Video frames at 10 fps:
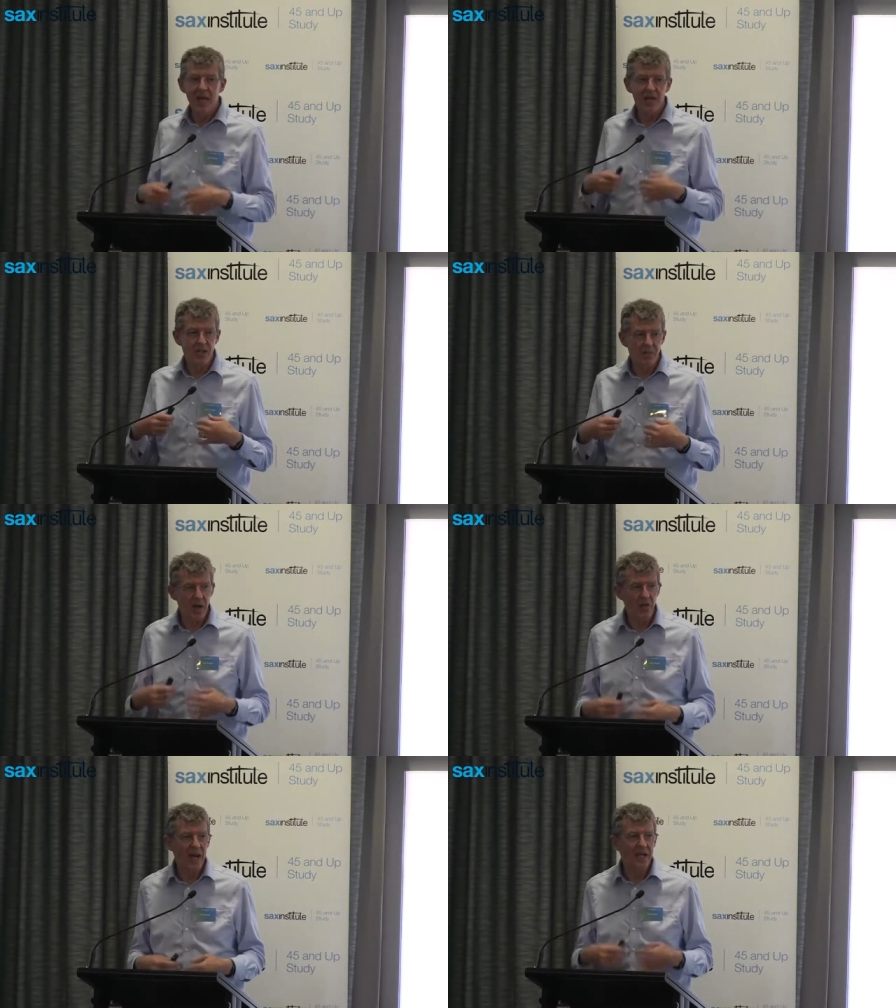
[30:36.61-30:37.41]
It's
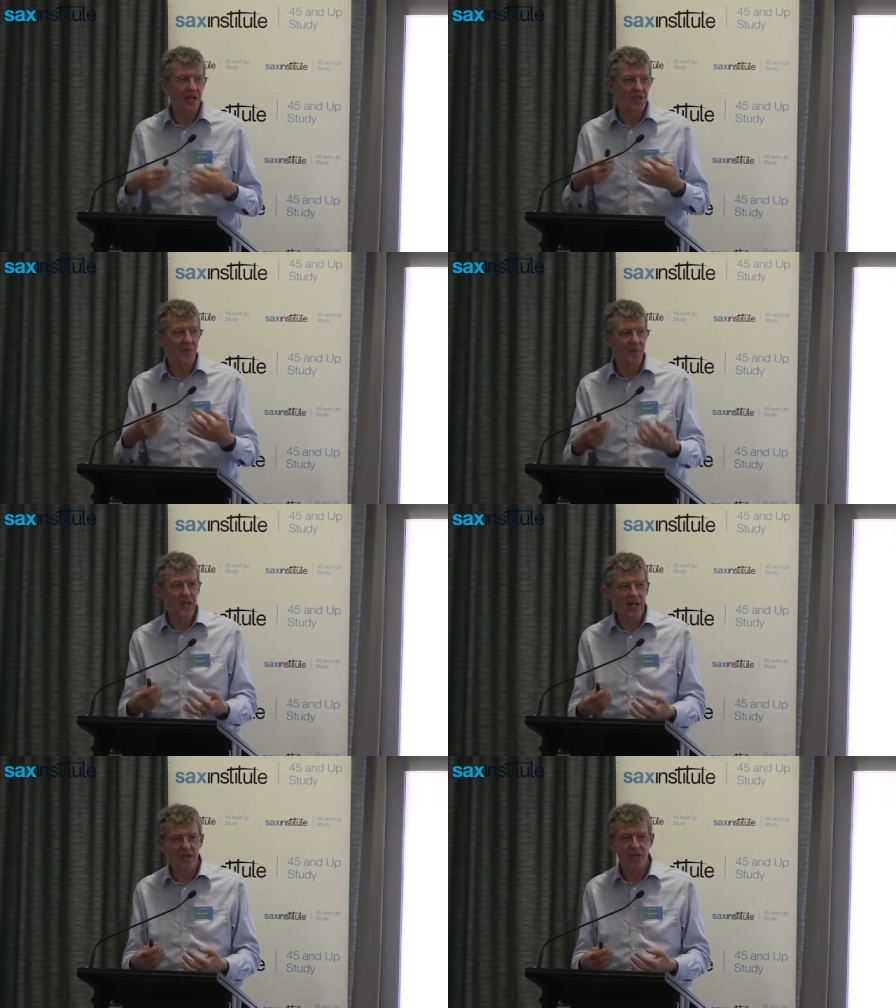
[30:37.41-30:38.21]
about getting
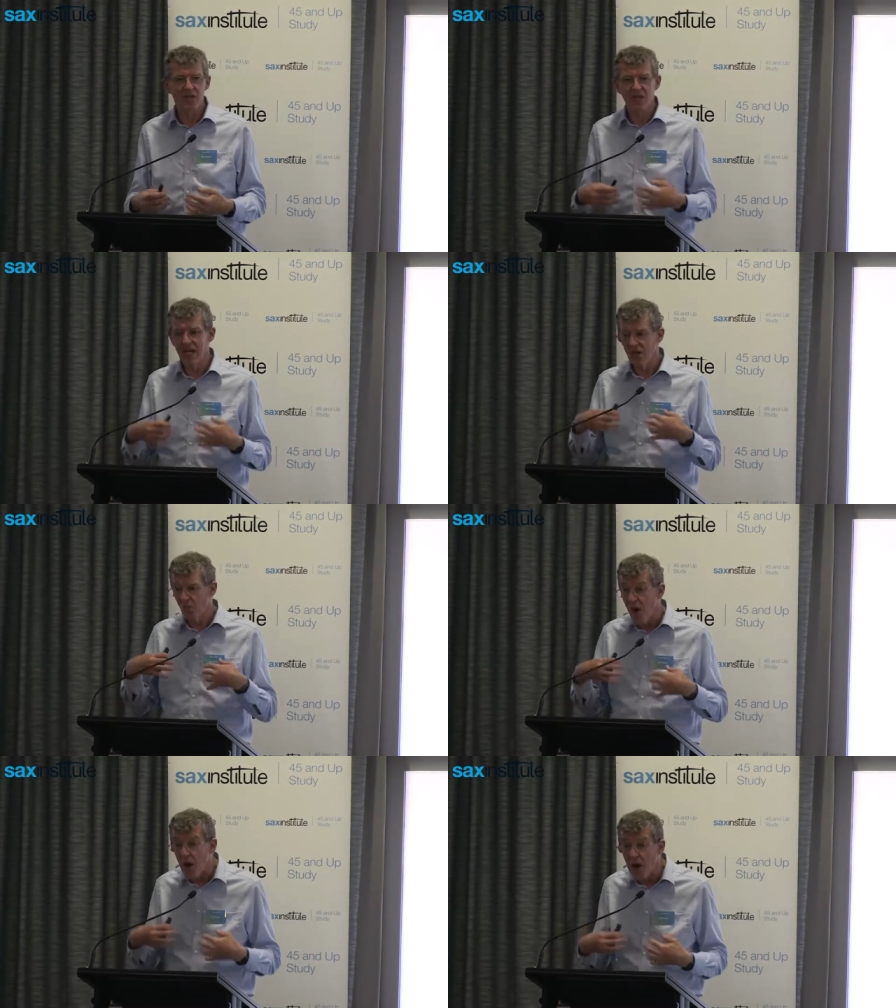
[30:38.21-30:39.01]
something to the stage
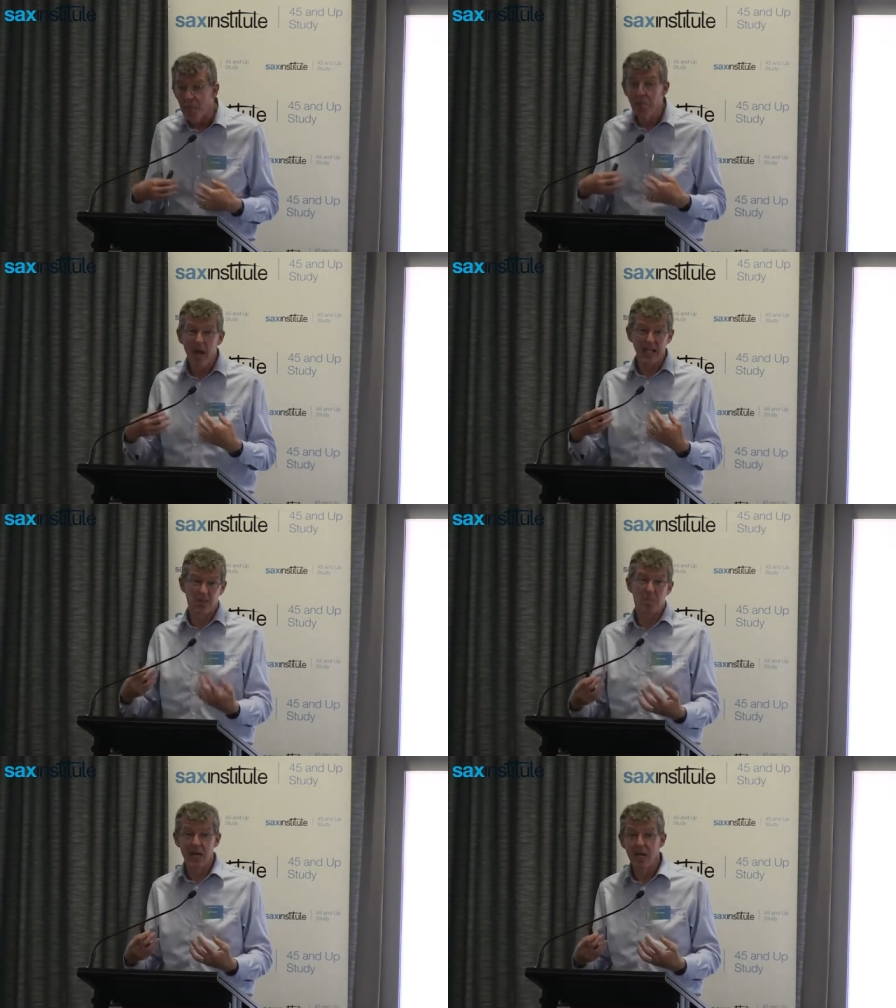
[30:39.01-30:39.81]
where it
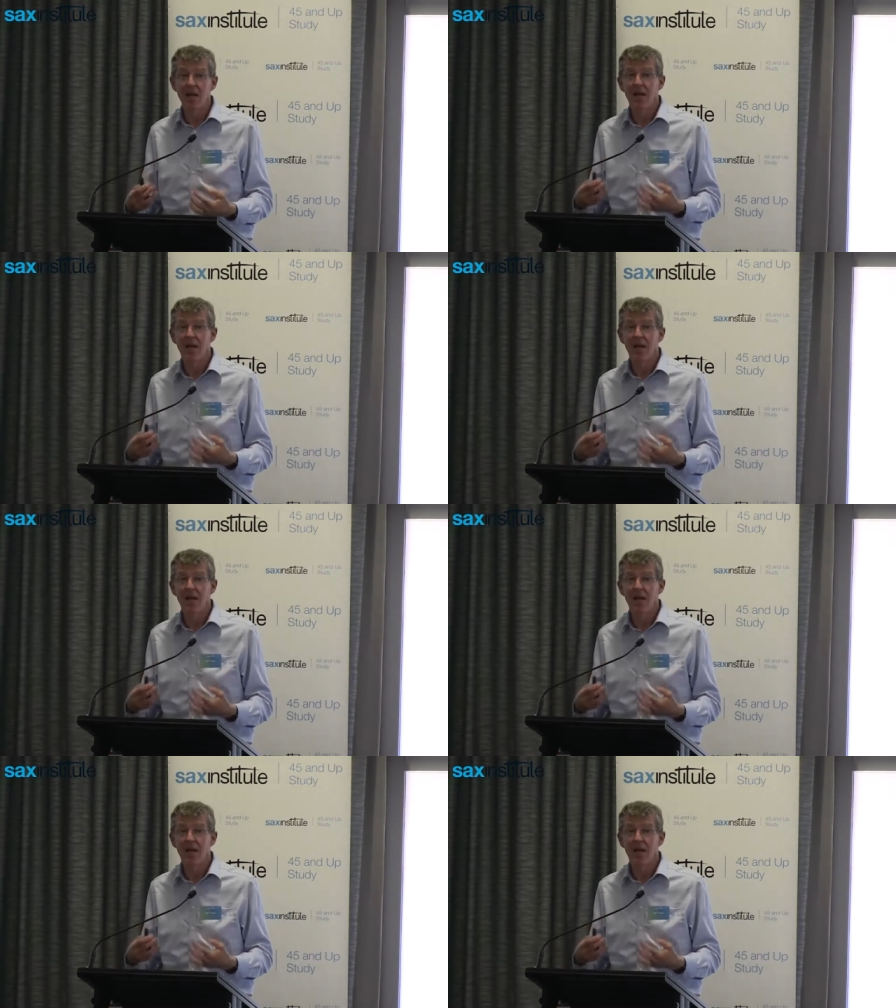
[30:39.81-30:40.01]
might be